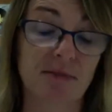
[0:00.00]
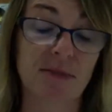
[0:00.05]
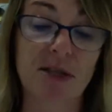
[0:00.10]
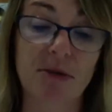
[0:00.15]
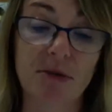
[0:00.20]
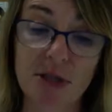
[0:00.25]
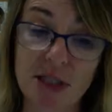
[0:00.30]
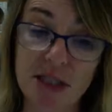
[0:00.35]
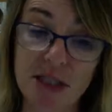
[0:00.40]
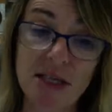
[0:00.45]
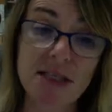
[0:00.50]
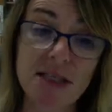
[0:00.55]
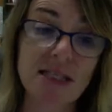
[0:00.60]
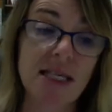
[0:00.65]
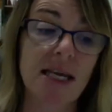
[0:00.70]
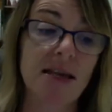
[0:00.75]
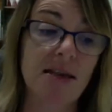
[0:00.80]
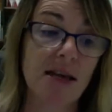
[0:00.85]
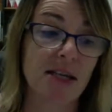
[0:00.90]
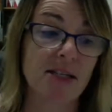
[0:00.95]
So it does
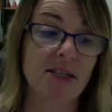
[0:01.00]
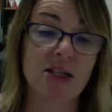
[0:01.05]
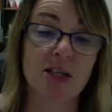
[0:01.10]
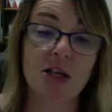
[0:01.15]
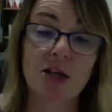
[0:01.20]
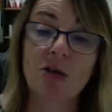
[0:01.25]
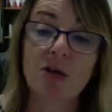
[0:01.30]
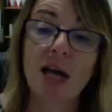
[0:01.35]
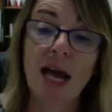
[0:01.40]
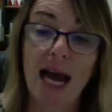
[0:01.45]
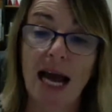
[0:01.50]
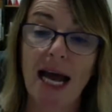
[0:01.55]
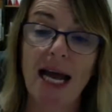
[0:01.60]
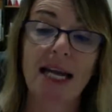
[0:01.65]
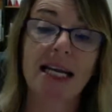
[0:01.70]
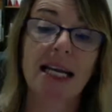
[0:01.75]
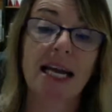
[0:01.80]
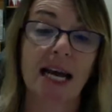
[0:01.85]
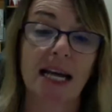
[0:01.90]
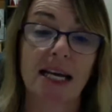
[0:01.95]
say that. So you
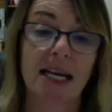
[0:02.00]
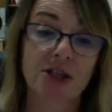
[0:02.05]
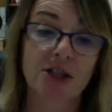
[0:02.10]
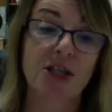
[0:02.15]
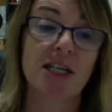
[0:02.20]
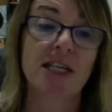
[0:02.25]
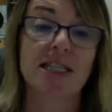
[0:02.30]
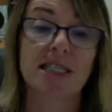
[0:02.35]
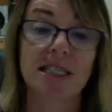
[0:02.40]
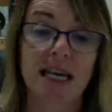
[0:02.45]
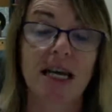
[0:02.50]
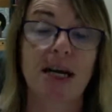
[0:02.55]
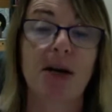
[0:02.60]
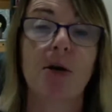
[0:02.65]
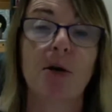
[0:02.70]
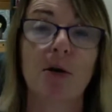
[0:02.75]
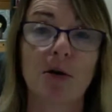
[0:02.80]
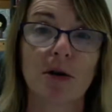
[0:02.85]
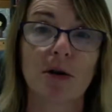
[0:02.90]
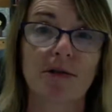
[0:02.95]
can actually say
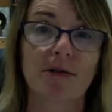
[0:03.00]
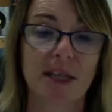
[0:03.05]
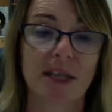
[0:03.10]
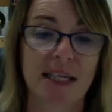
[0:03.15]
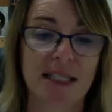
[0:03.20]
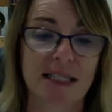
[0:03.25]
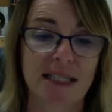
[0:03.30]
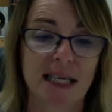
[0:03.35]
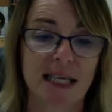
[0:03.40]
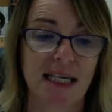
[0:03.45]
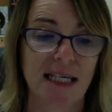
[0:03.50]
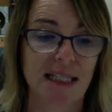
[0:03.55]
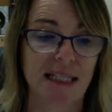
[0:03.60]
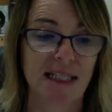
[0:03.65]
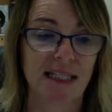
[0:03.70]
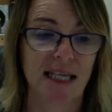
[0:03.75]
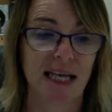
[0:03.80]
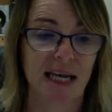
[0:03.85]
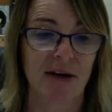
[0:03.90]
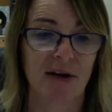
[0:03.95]
all of these
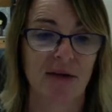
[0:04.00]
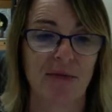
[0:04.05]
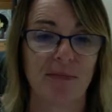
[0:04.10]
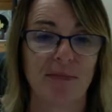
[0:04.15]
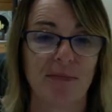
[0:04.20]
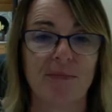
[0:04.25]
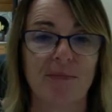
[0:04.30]
things there.